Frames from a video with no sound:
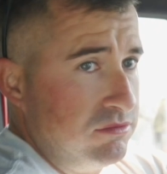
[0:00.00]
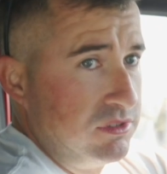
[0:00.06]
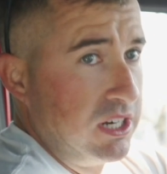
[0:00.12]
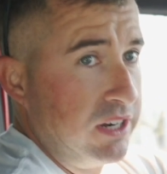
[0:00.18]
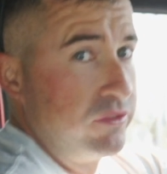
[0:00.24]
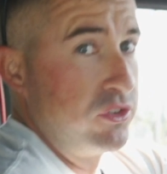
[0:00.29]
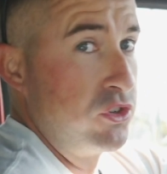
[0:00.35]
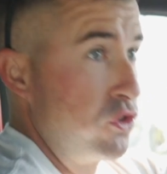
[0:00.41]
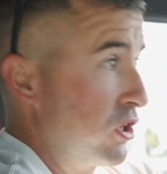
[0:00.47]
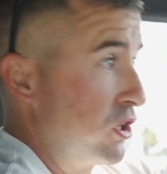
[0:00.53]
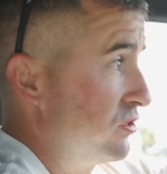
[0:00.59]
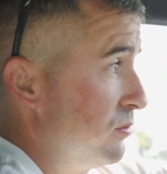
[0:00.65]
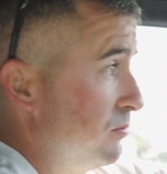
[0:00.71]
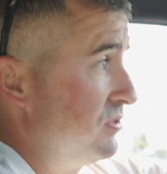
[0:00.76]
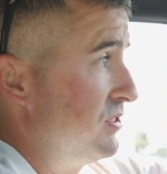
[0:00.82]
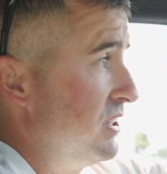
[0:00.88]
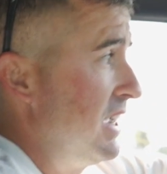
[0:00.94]
gave the truck
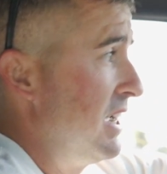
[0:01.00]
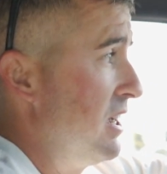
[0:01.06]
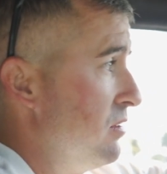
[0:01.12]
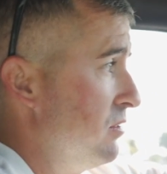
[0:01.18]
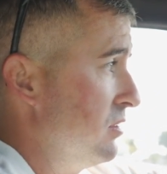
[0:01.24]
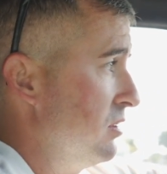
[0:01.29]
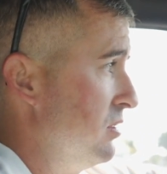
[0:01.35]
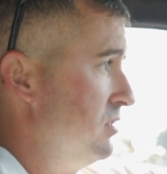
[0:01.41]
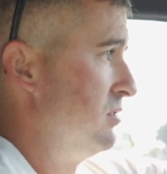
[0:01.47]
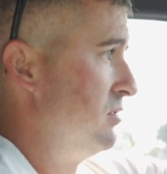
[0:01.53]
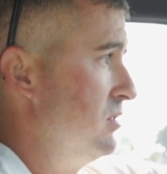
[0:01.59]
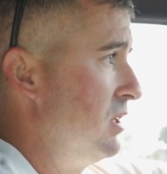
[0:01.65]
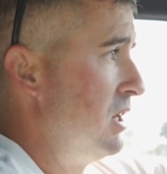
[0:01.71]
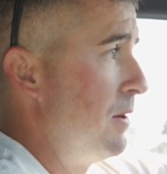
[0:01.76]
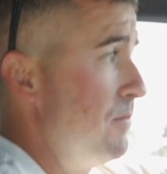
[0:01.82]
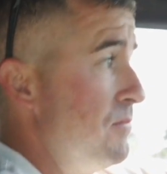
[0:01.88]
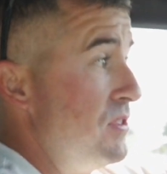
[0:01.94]
some sound.
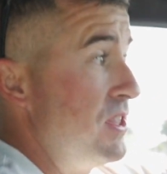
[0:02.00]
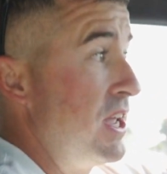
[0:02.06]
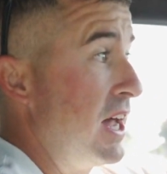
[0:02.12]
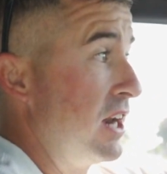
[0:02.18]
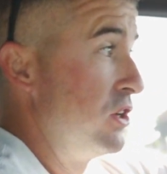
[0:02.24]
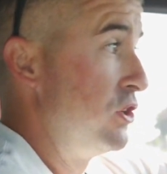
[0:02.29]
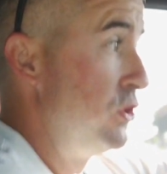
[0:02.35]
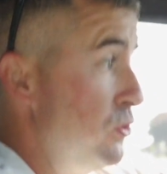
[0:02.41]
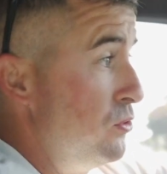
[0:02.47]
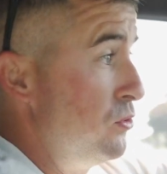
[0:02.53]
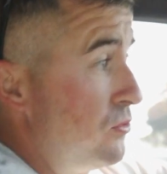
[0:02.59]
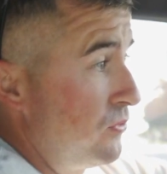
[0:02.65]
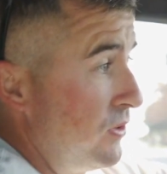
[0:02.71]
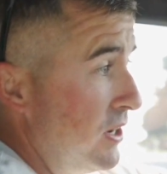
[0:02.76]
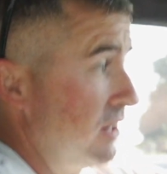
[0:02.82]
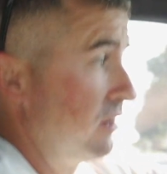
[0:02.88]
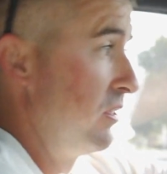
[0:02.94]
I'm not a huge
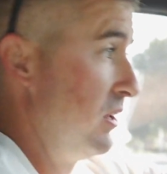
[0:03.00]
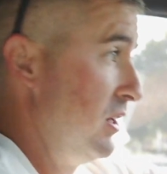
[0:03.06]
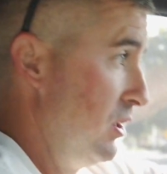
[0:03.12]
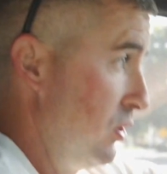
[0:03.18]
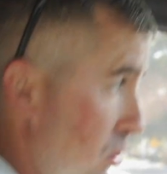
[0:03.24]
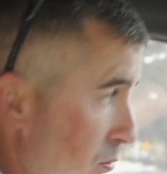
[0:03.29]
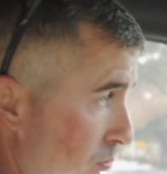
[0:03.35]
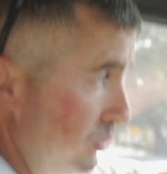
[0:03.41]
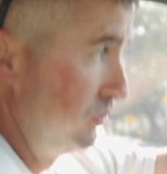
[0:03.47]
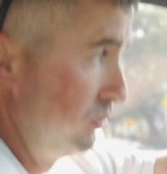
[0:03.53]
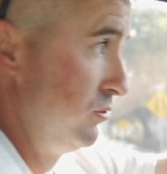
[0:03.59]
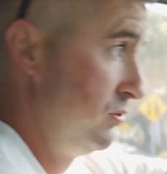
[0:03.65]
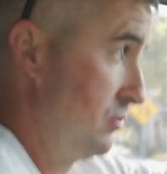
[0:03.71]
fan of the Ecoboost,